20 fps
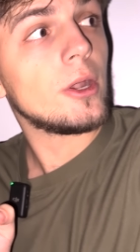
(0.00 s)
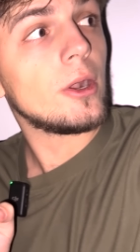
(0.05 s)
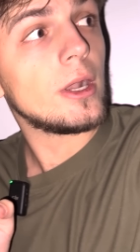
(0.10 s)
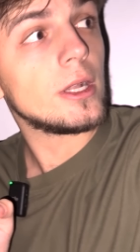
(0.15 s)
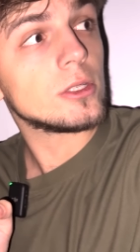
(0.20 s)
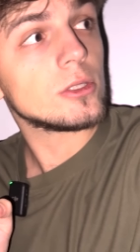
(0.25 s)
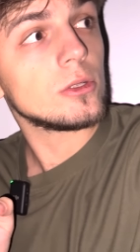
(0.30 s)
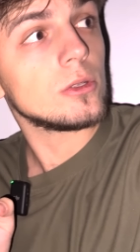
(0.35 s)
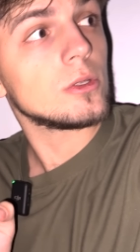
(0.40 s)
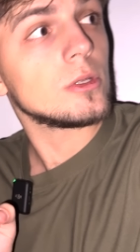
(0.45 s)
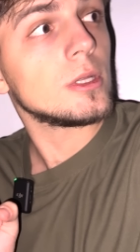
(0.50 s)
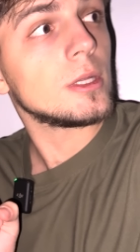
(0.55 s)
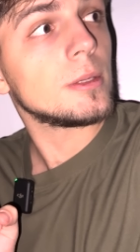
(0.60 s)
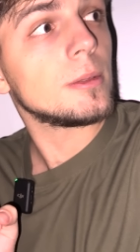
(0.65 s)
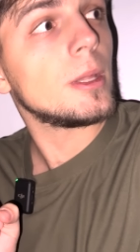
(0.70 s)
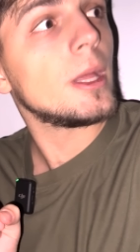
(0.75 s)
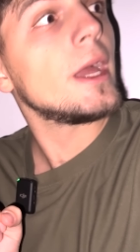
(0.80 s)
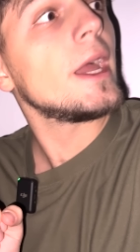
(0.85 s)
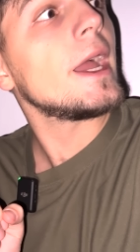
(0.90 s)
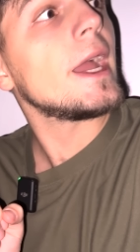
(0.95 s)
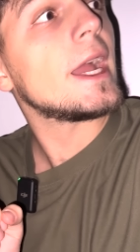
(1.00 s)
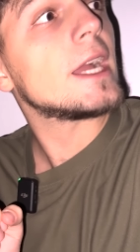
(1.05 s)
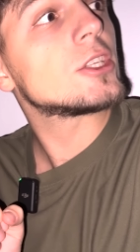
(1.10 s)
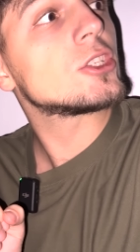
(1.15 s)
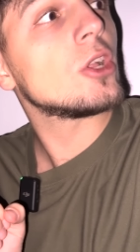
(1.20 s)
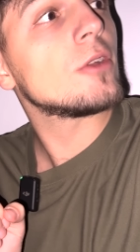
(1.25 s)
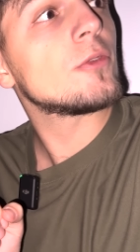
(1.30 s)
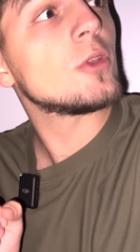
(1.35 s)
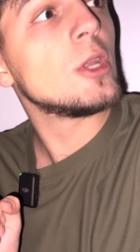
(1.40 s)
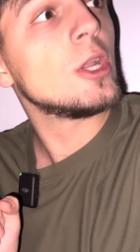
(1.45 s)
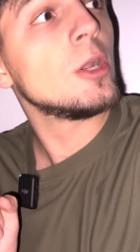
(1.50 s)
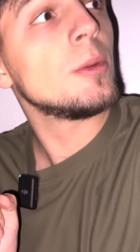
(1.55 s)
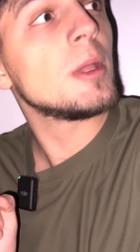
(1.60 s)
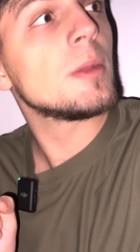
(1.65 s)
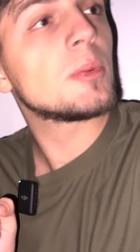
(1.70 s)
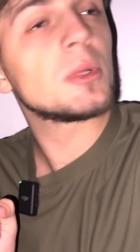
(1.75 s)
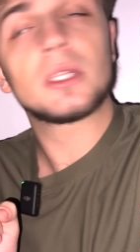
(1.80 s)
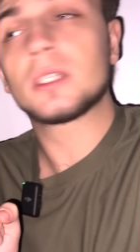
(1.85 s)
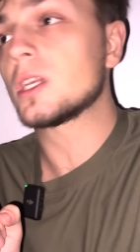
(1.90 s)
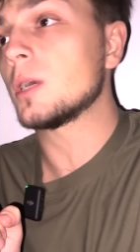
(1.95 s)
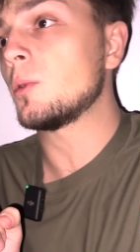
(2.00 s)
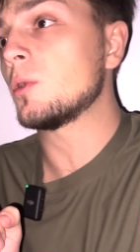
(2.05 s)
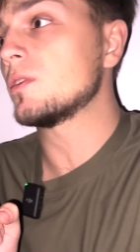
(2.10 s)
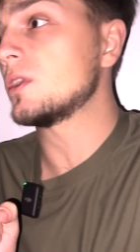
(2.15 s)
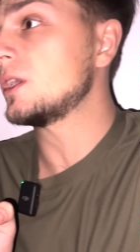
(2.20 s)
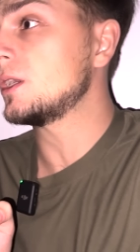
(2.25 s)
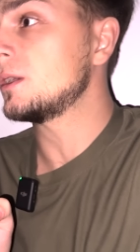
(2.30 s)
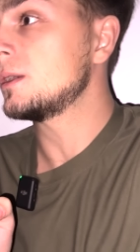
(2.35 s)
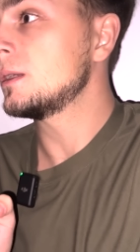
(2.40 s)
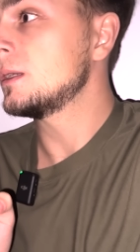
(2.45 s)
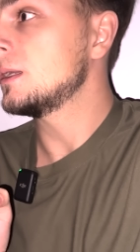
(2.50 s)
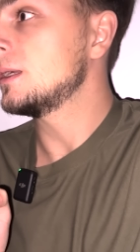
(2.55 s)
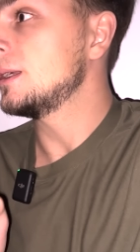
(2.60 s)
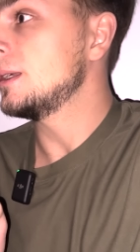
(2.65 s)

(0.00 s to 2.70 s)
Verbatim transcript: Angelo, if you hear me, please come over here.